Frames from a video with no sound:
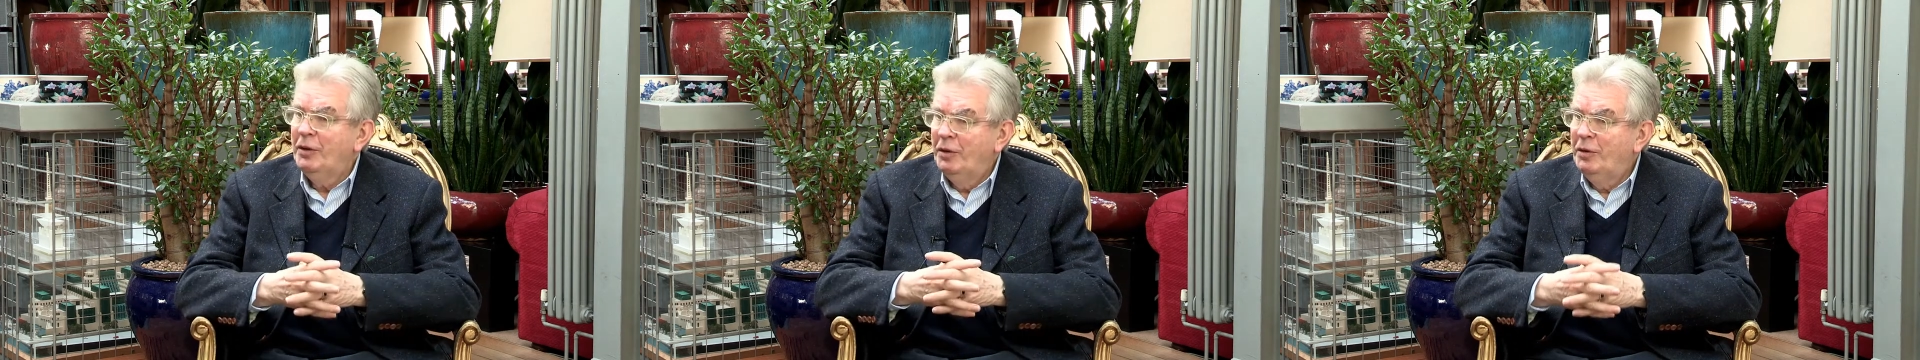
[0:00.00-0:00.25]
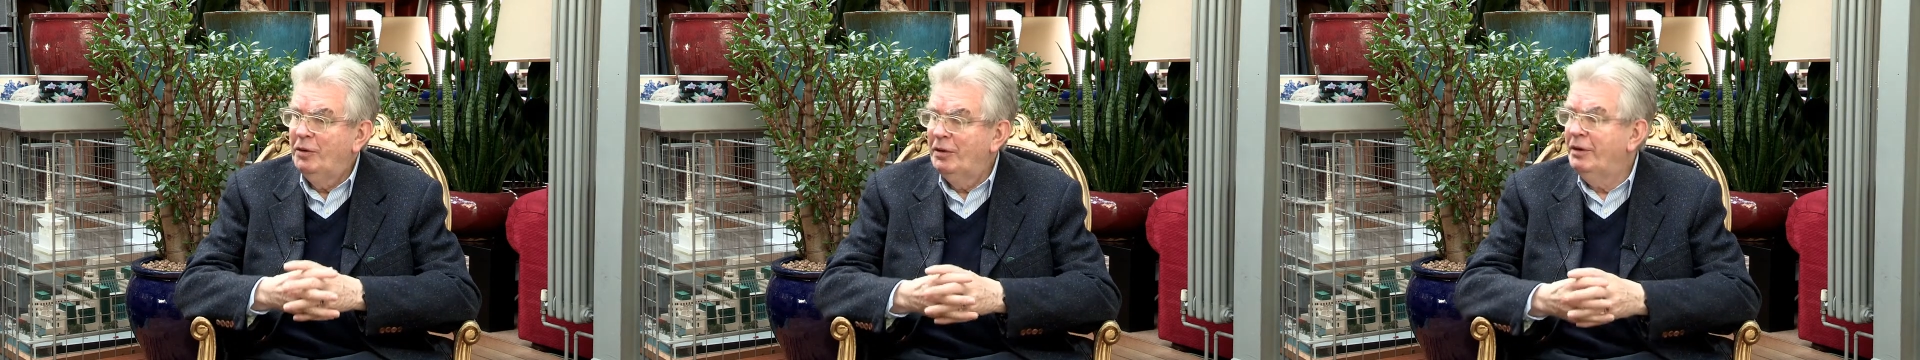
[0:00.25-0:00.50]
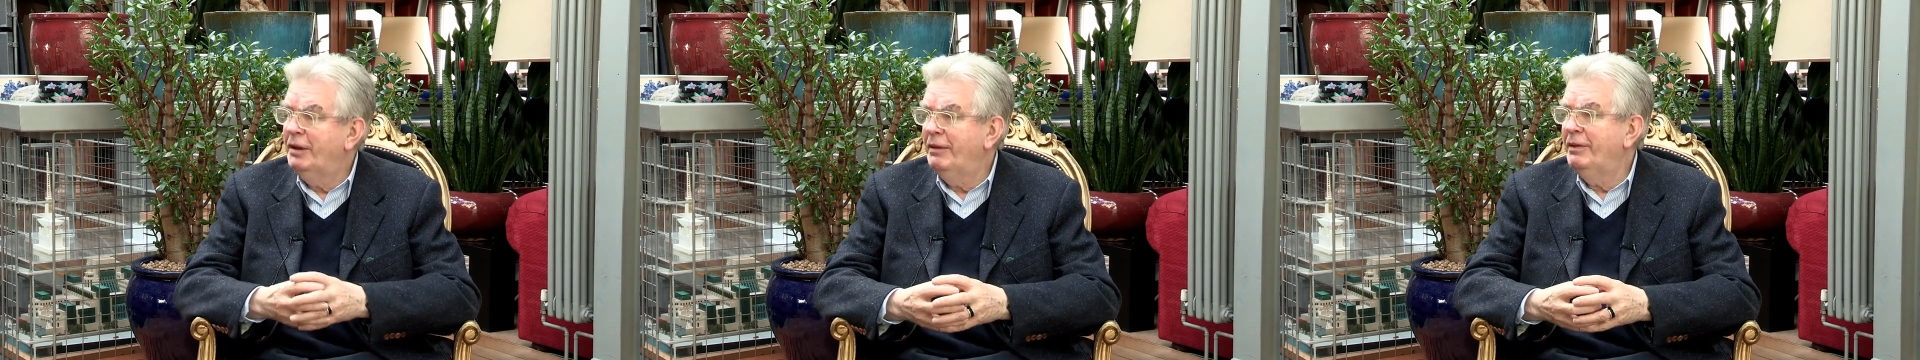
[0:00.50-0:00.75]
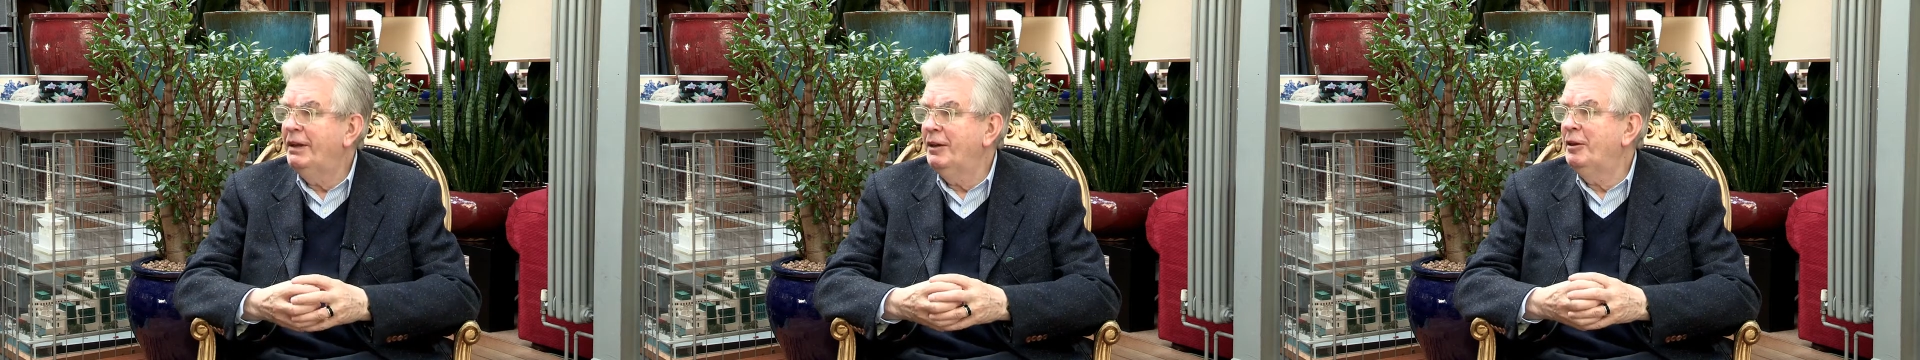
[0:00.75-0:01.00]
all
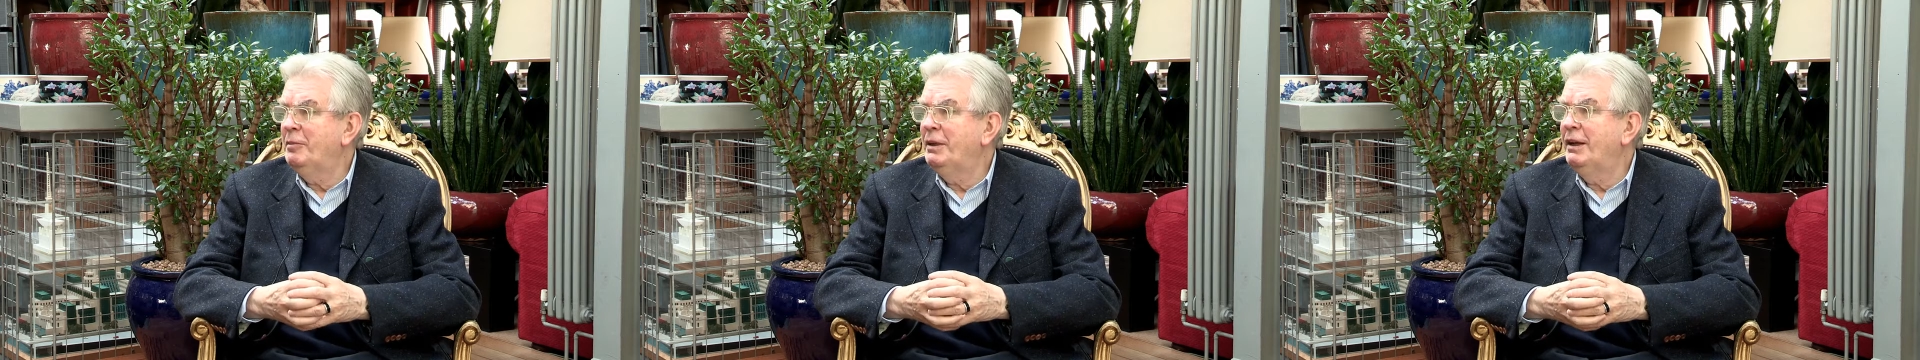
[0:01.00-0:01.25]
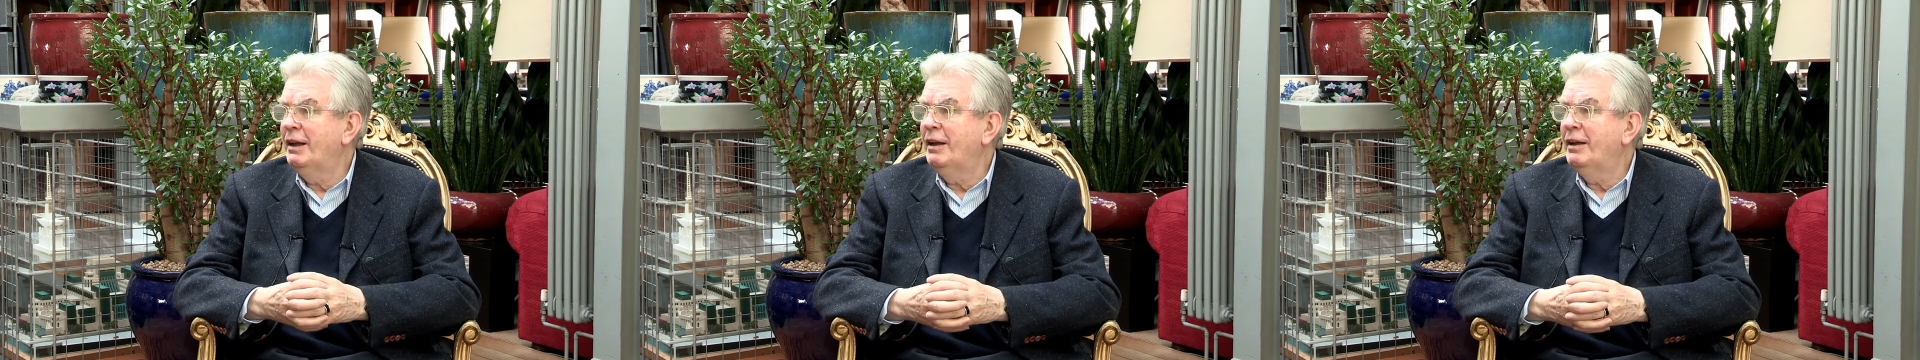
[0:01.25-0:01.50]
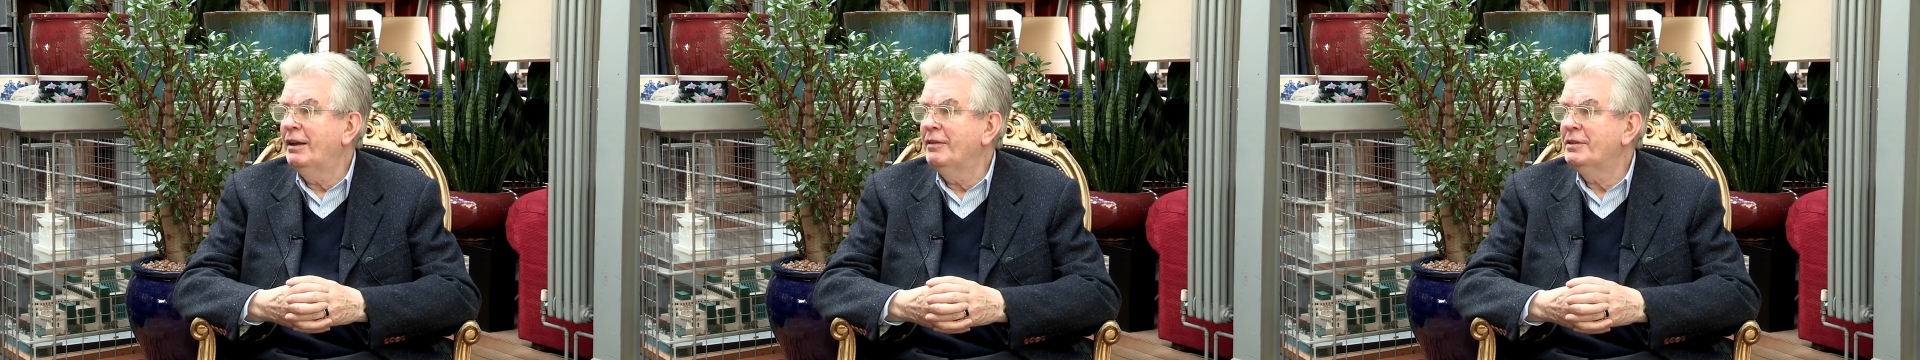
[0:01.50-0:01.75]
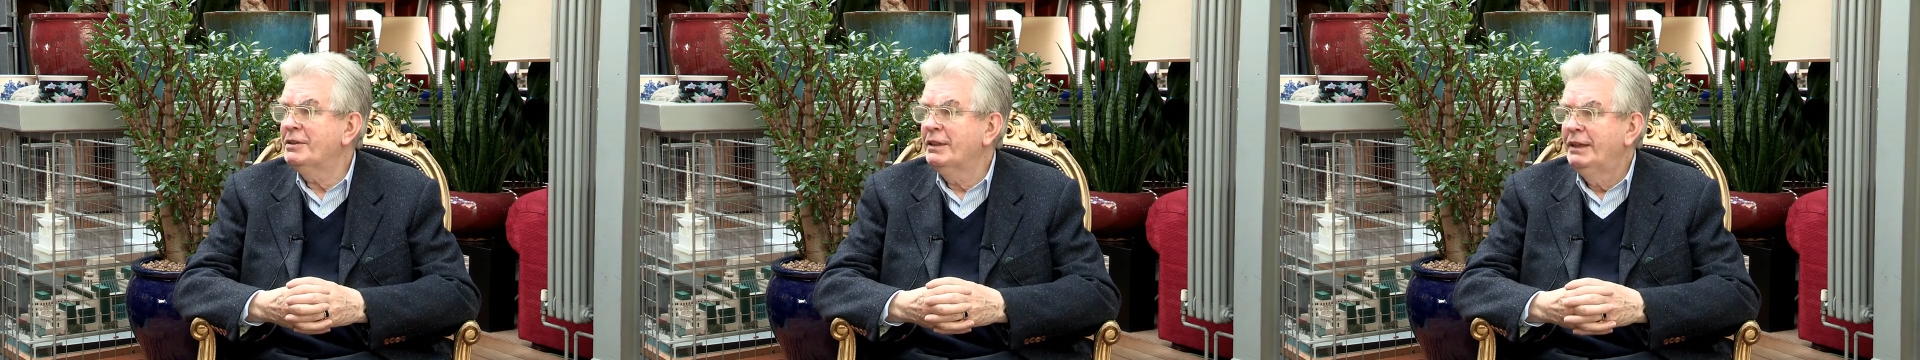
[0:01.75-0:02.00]
living urban
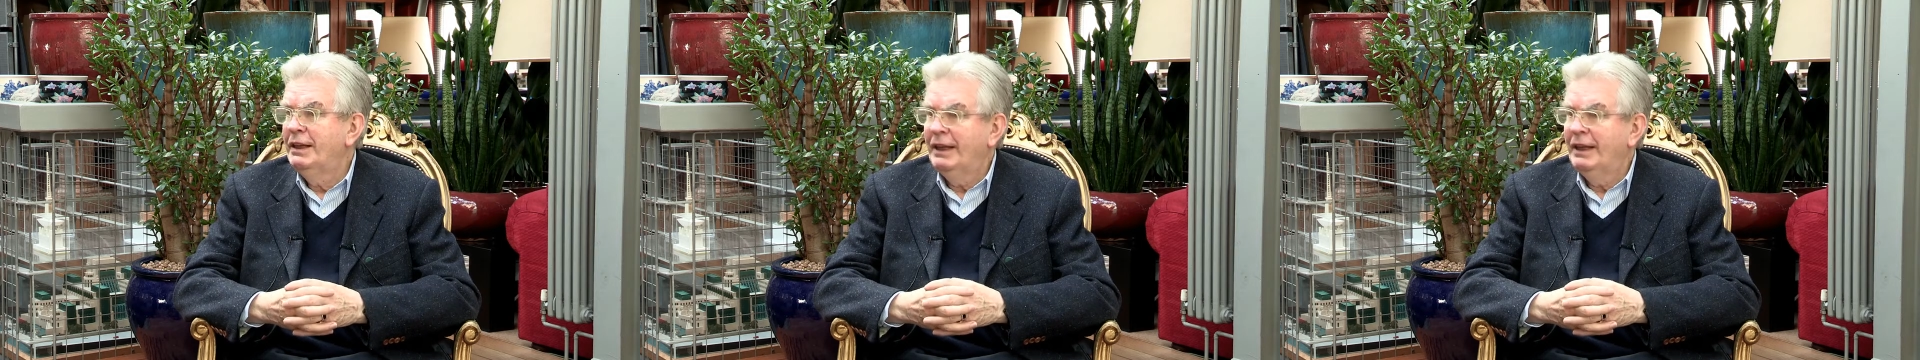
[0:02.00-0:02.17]
lives.